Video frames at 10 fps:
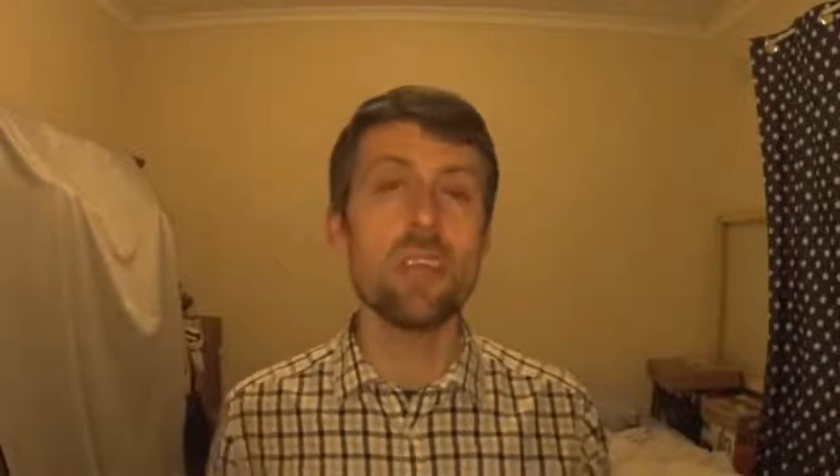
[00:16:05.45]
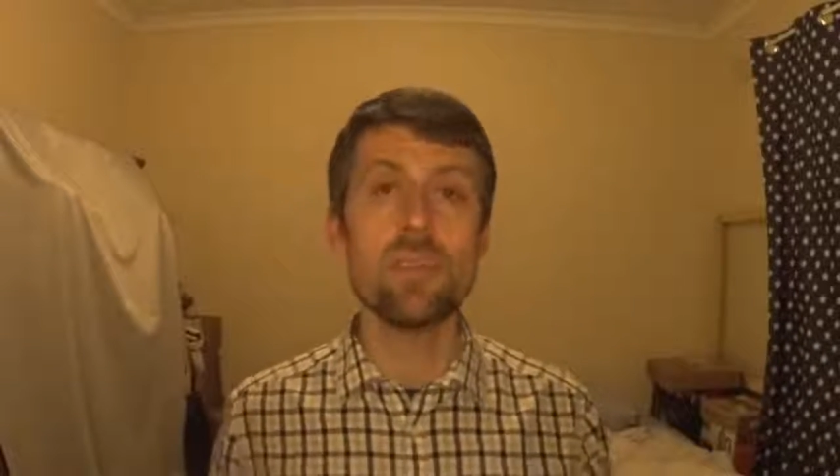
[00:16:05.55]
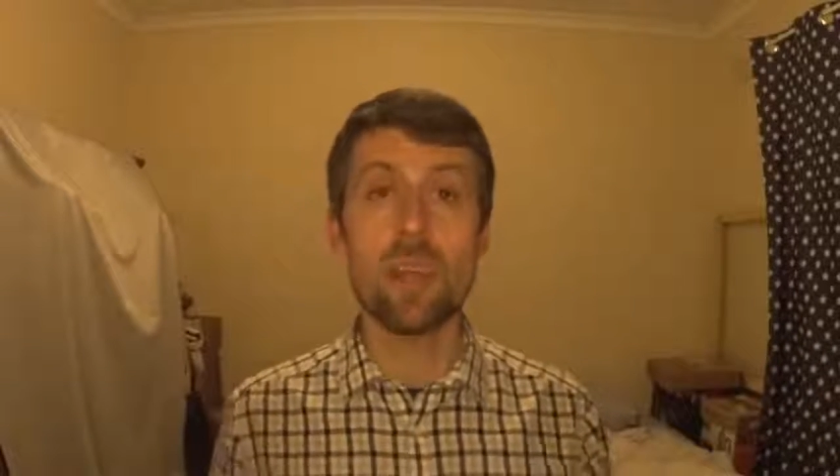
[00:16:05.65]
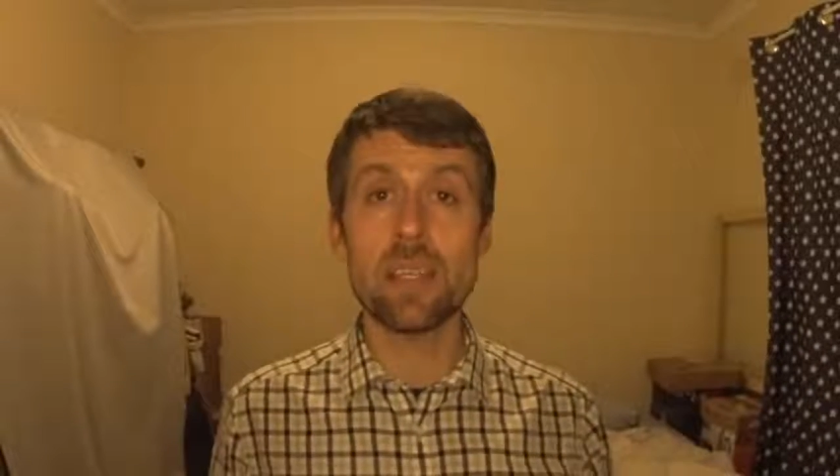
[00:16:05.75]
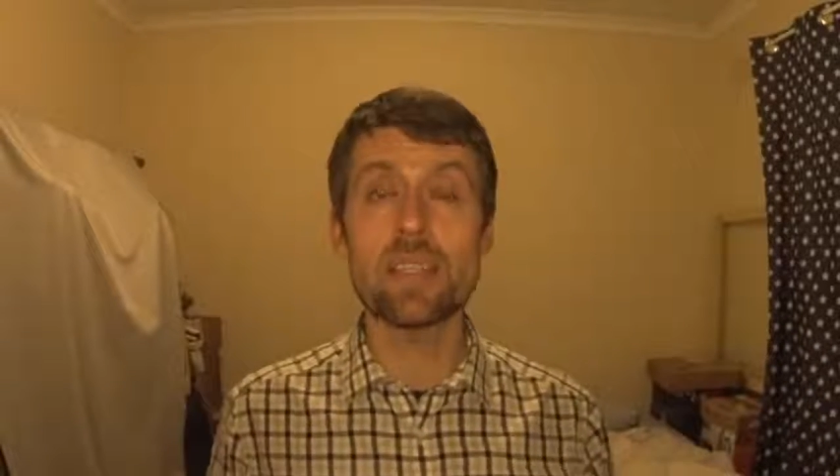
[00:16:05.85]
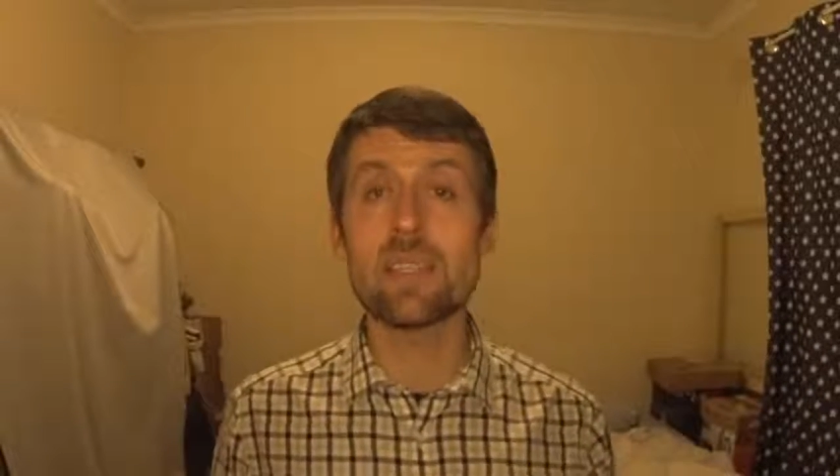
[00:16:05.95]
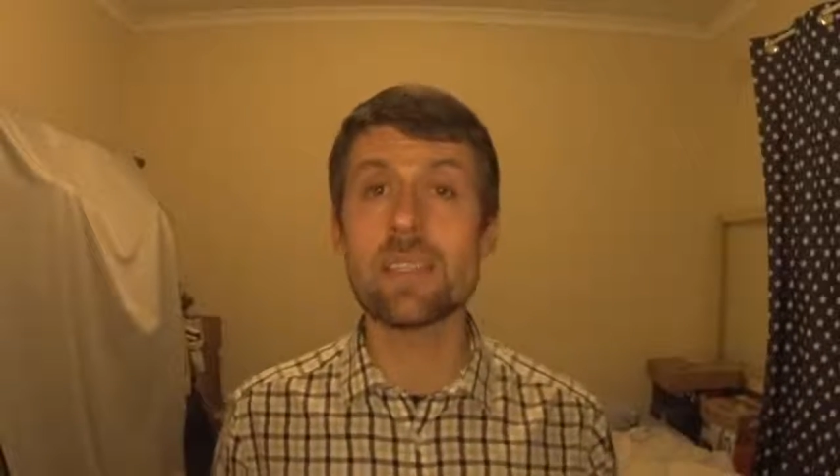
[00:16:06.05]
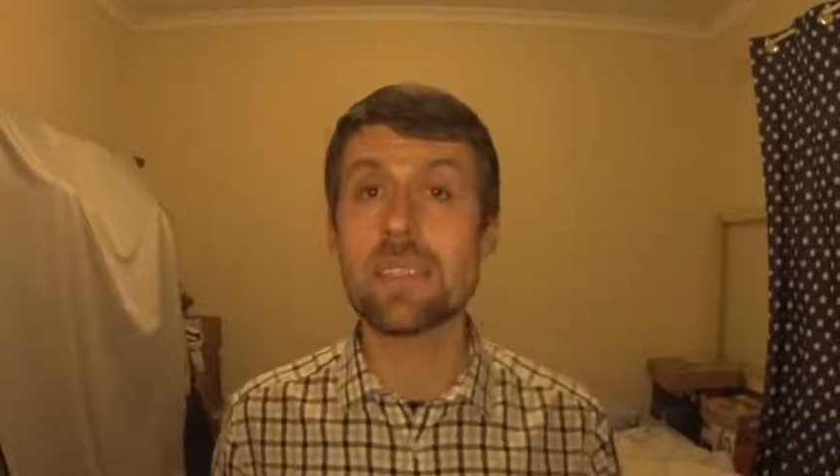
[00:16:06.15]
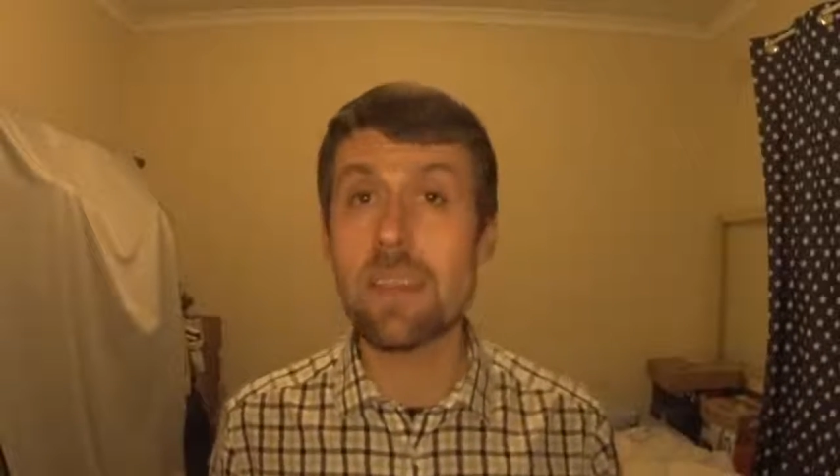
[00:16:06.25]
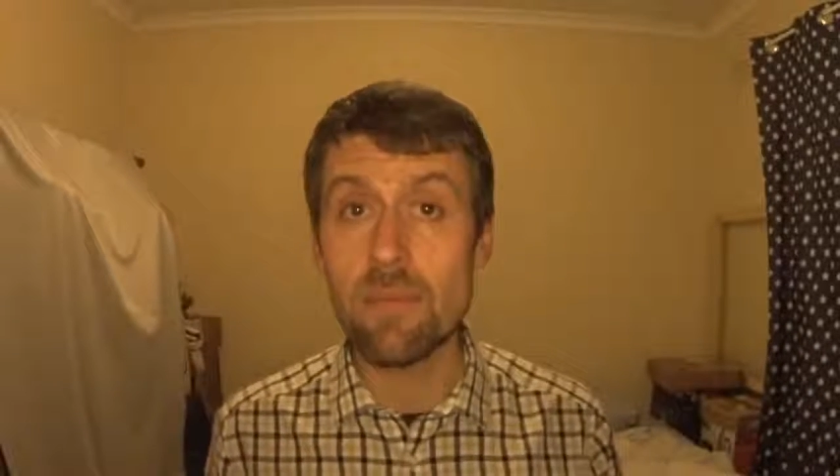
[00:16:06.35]
For instance,
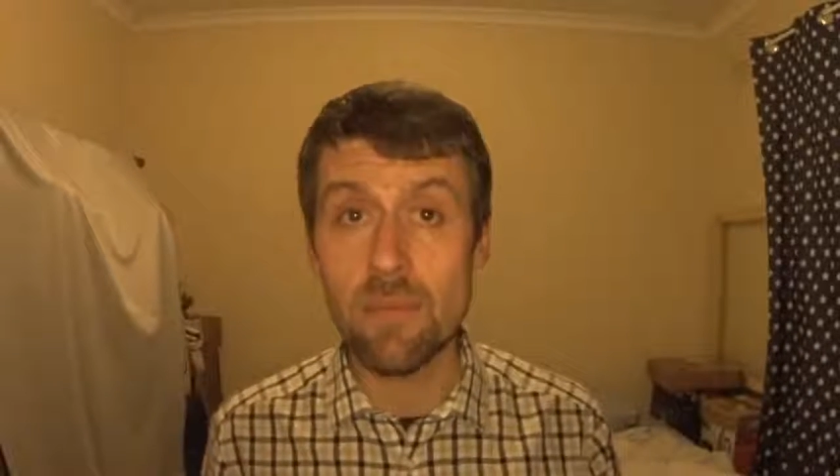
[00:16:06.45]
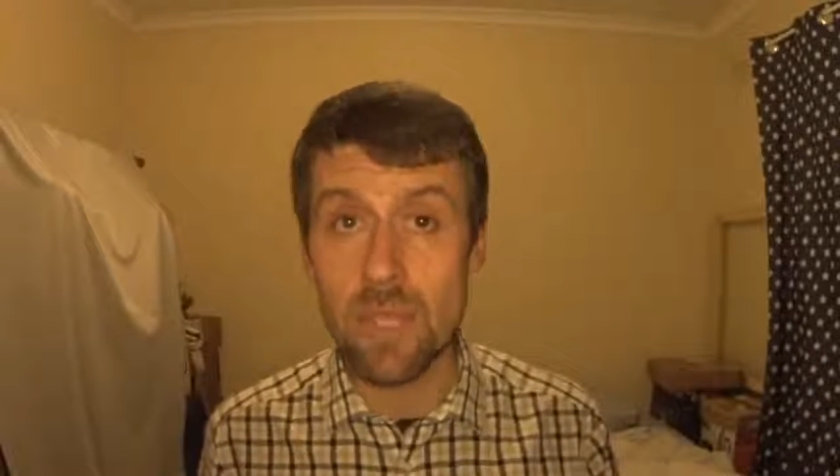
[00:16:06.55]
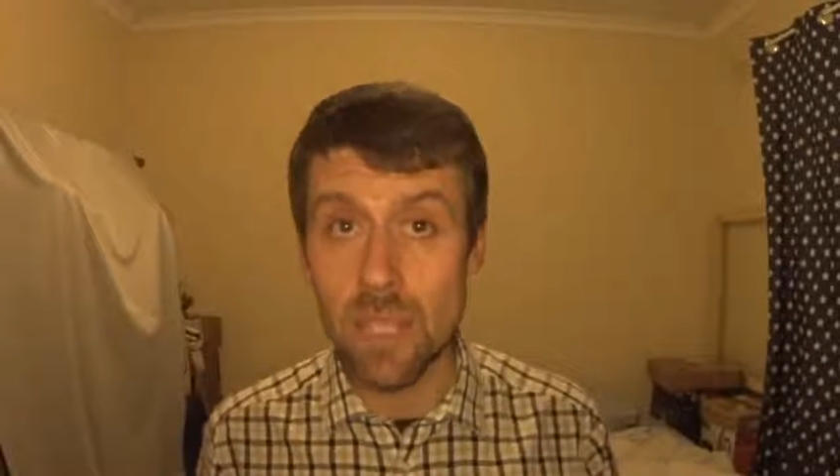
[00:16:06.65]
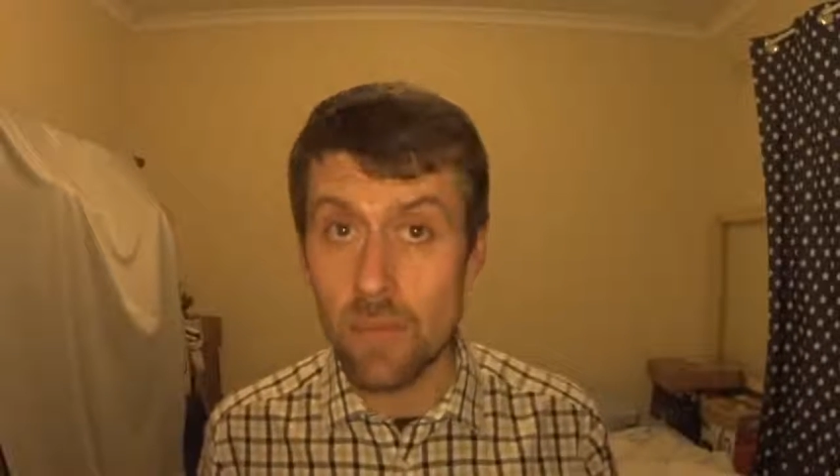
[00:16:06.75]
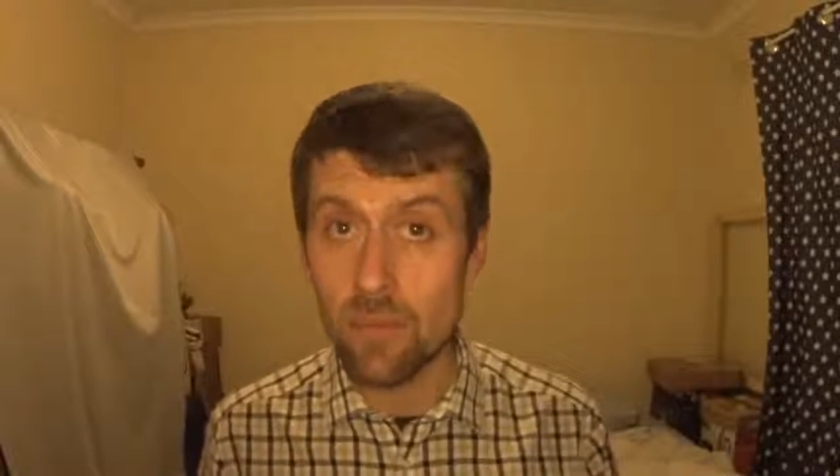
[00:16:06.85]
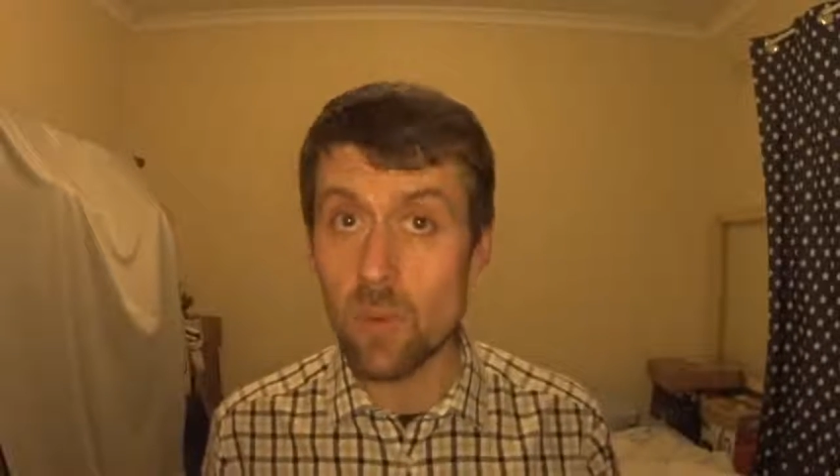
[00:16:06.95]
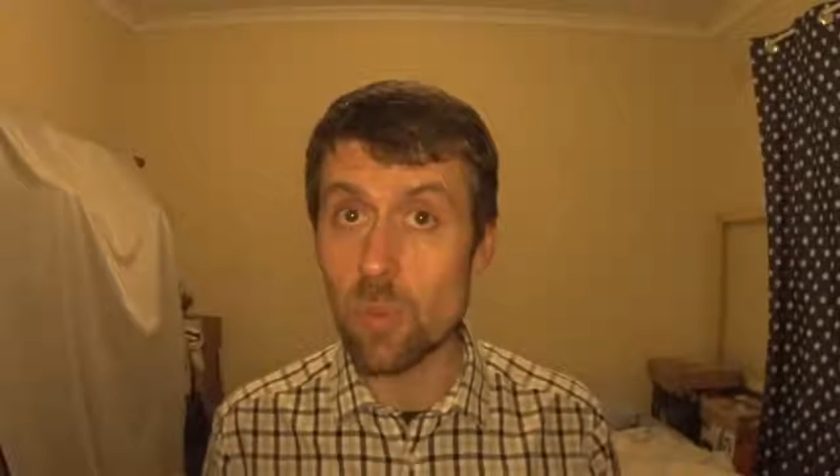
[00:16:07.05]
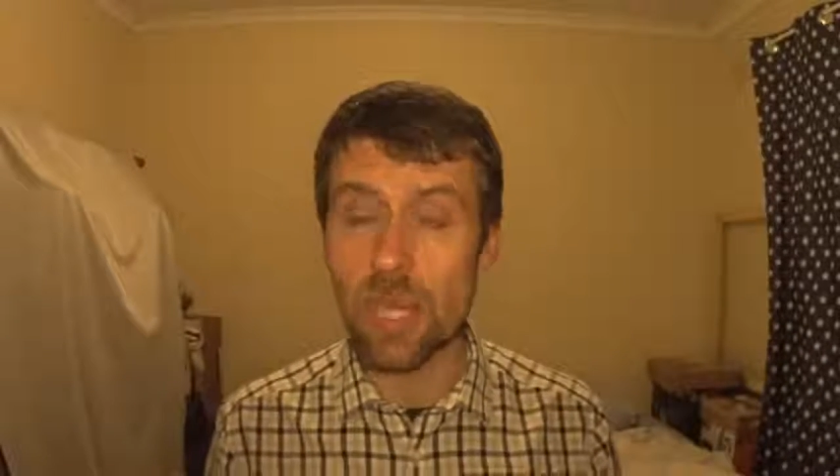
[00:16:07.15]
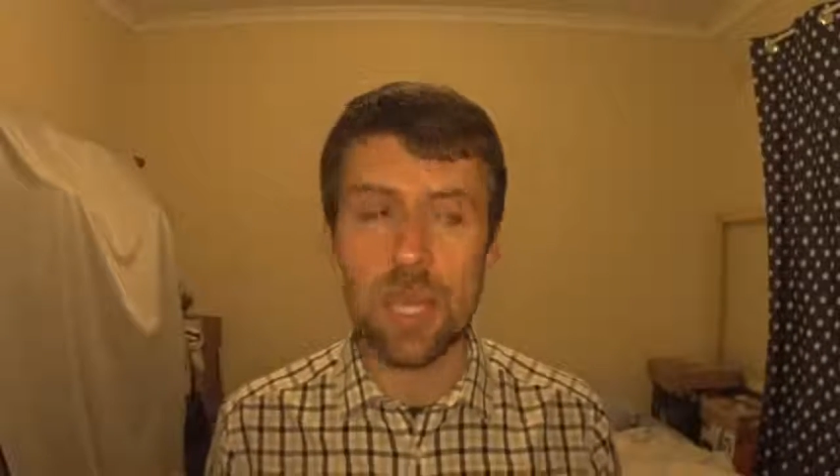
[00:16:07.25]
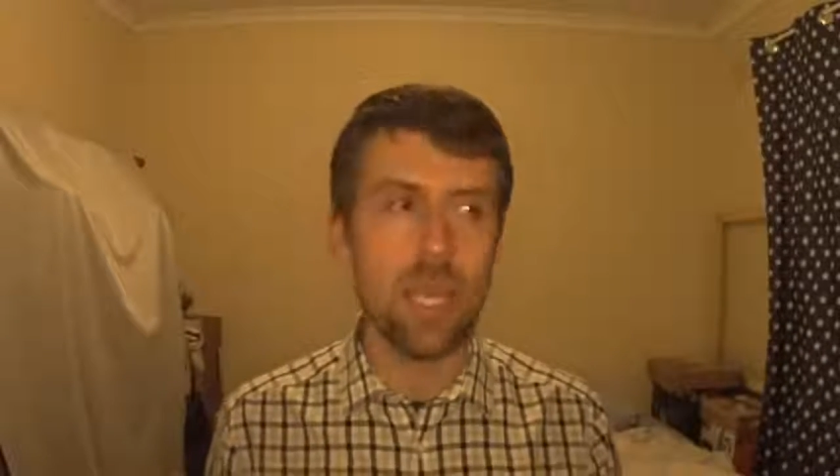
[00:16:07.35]
something that will
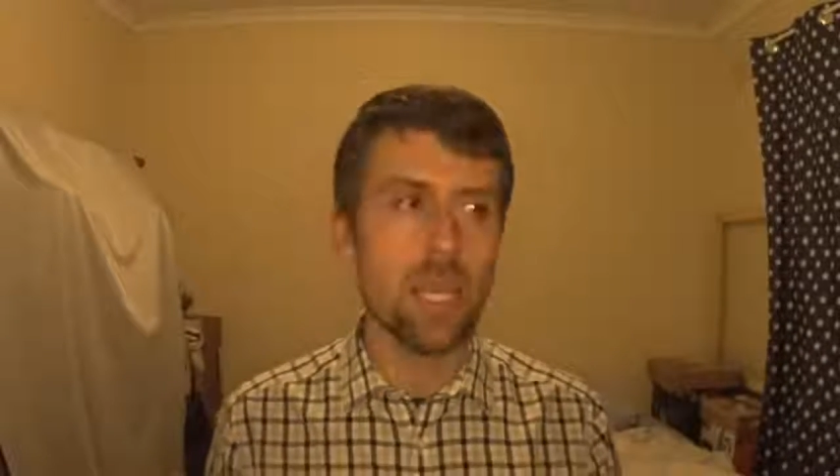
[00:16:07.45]
be,